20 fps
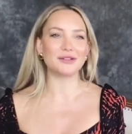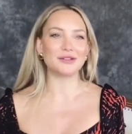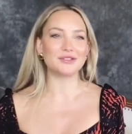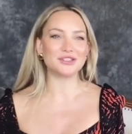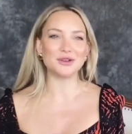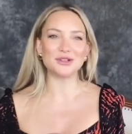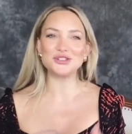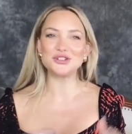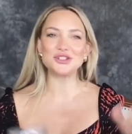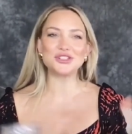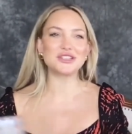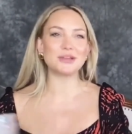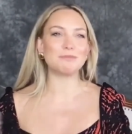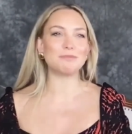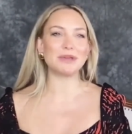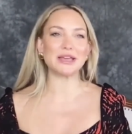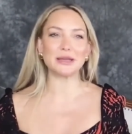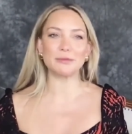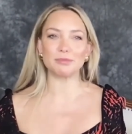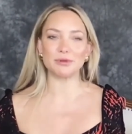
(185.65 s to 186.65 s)
Yeah. So it's
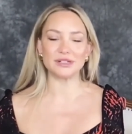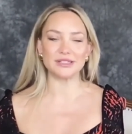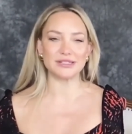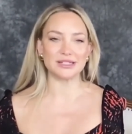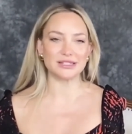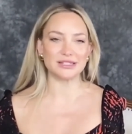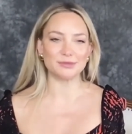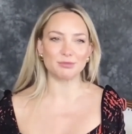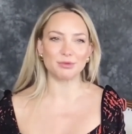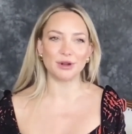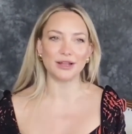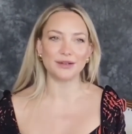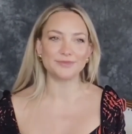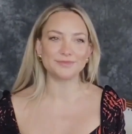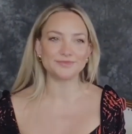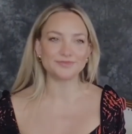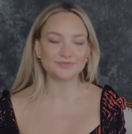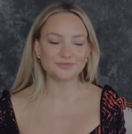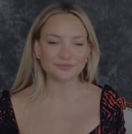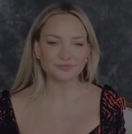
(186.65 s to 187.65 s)
just a big princess
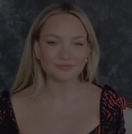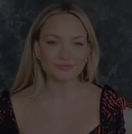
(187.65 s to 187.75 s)
parade.